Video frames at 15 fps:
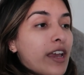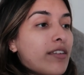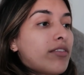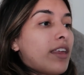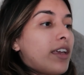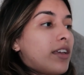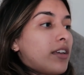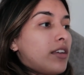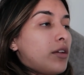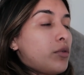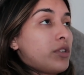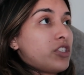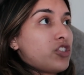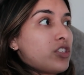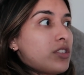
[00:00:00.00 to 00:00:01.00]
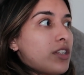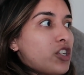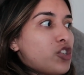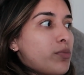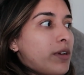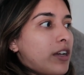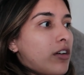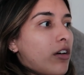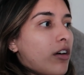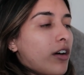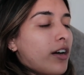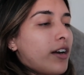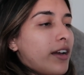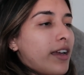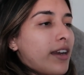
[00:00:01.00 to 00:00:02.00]
and like it was just such a big
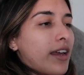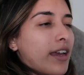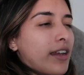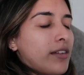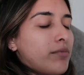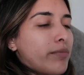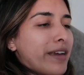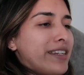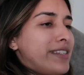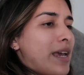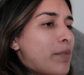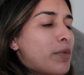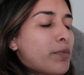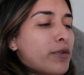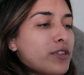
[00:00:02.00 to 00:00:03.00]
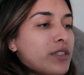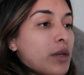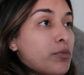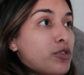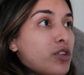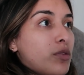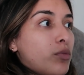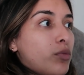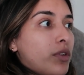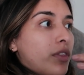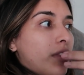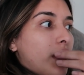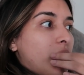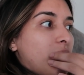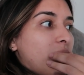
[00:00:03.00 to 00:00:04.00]
car and my depth perception with
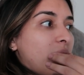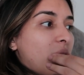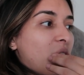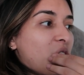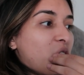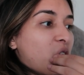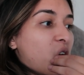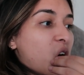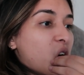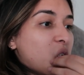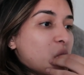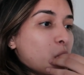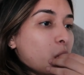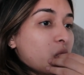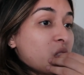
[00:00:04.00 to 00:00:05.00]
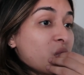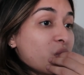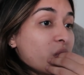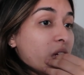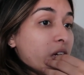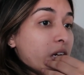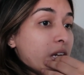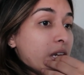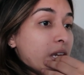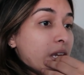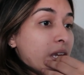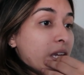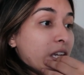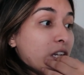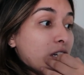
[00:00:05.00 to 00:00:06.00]
like other cars wasn't
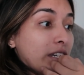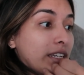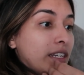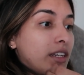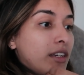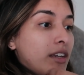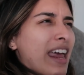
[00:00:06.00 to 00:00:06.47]
very good.